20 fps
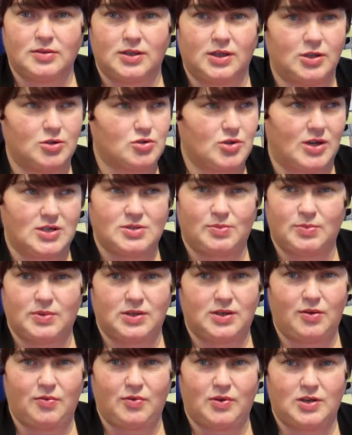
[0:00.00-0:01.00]
You can try
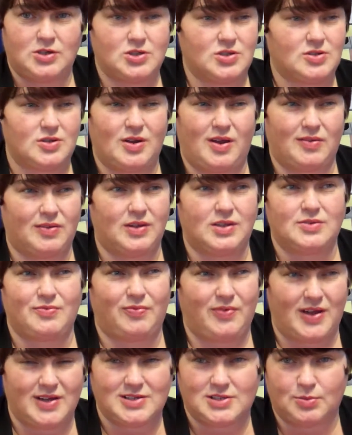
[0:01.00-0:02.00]
something different. I think it's
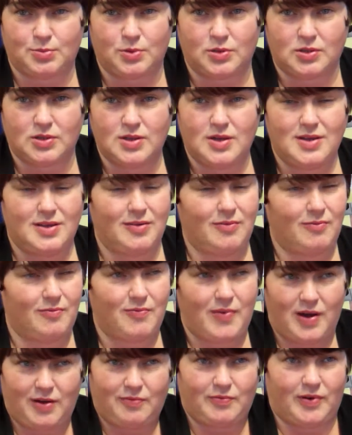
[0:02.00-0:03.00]
flexible,
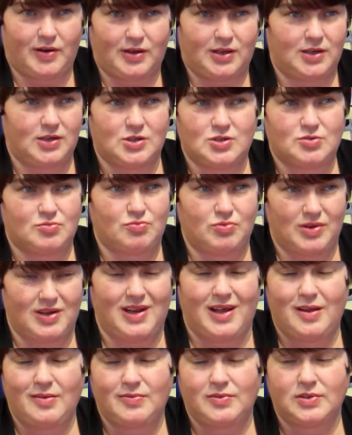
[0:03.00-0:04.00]
very friendly, and just
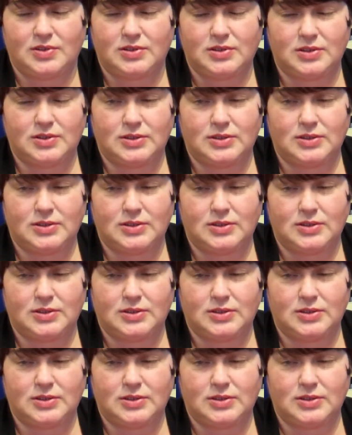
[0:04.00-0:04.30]
really helpful.